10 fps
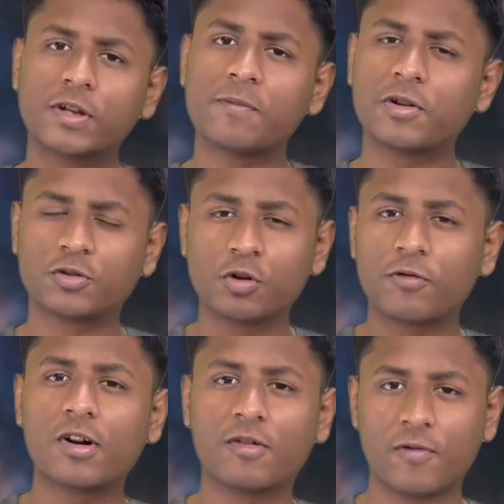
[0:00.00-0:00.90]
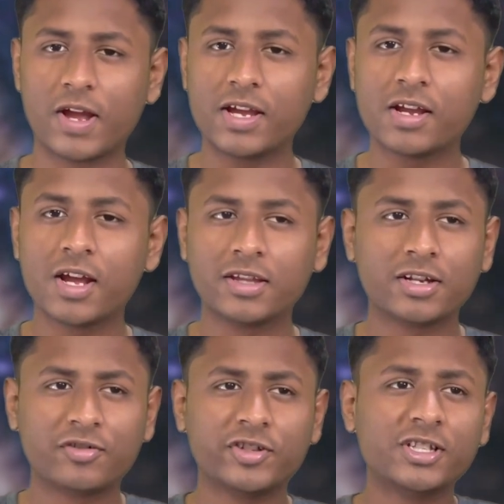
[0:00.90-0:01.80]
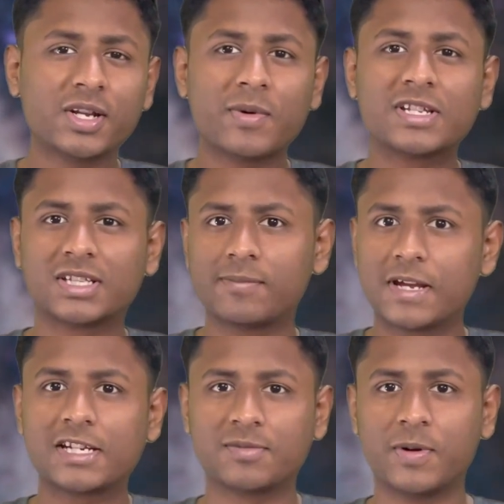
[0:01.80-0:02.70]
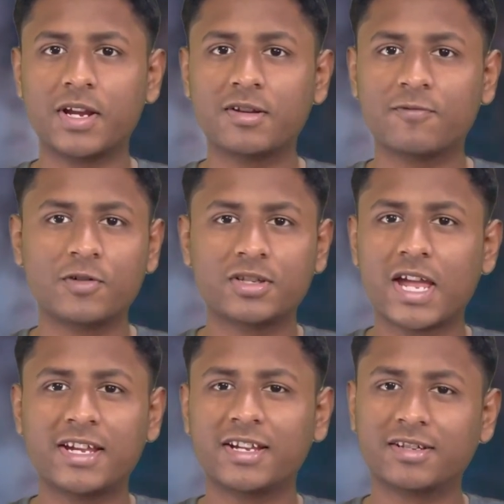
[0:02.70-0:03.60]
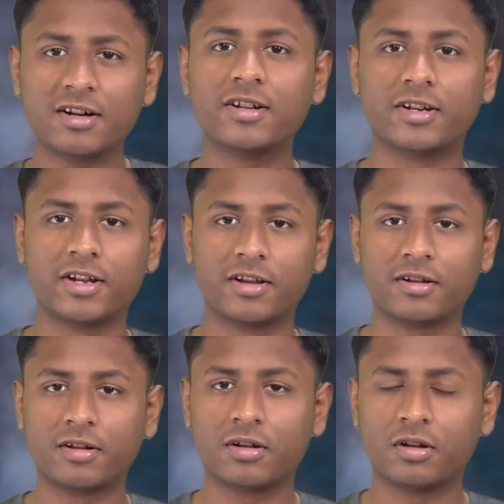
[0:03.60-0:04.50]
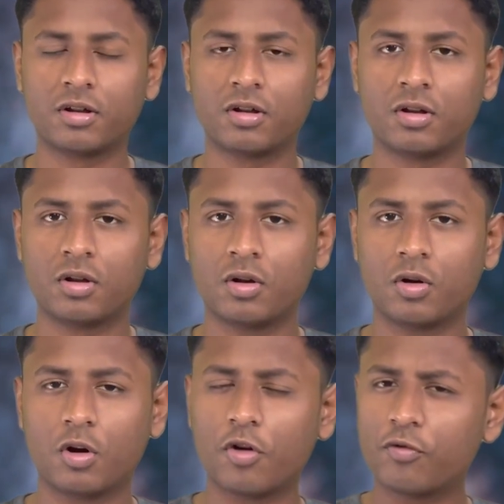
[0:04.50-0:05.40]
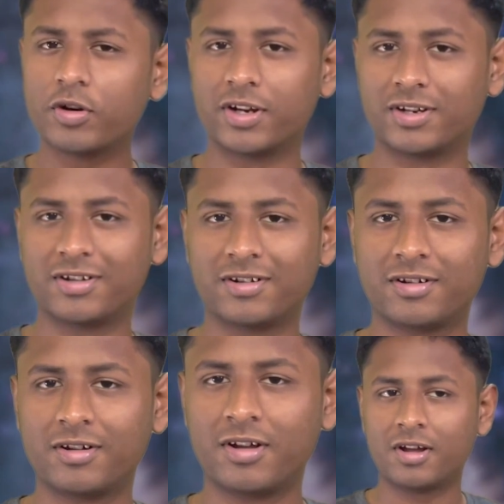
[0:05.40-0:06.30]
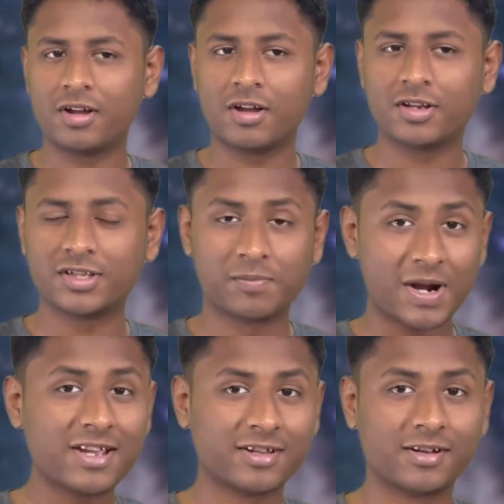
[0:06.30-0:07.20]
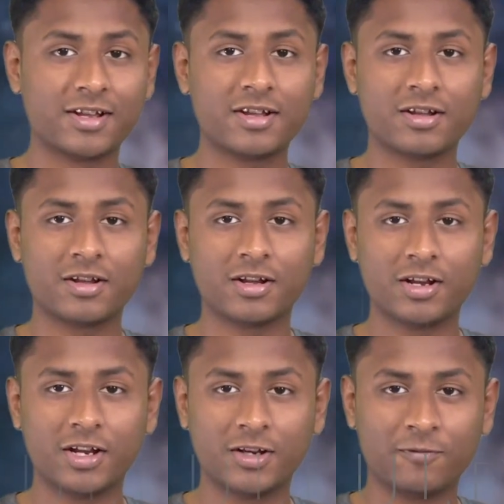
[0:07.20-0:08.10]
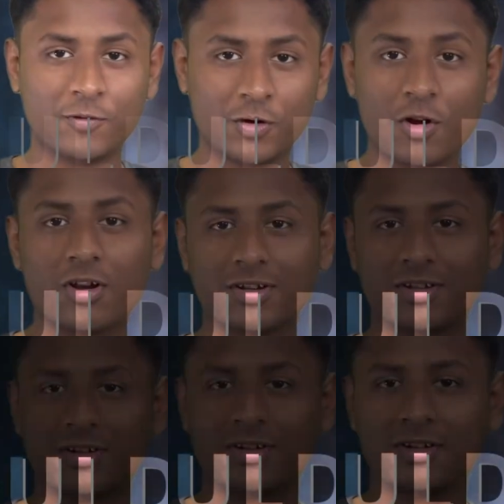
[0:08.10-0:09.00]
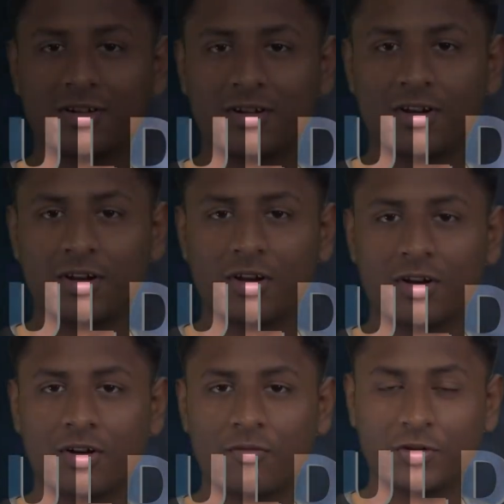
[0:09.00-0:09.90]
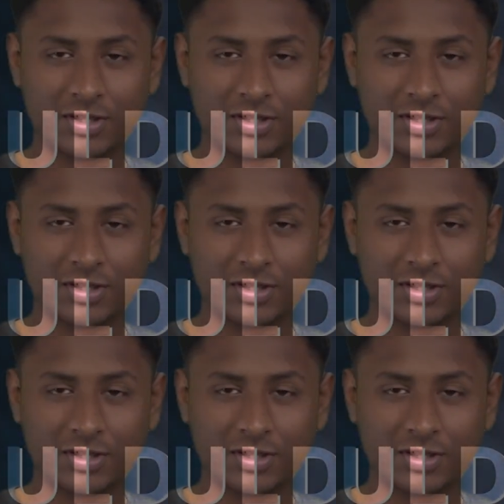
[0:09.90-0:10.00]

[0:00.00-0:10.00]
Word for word: them are so far away that reaching them at sublight speed would take eternity. Or would it? Surprisingly, it would not for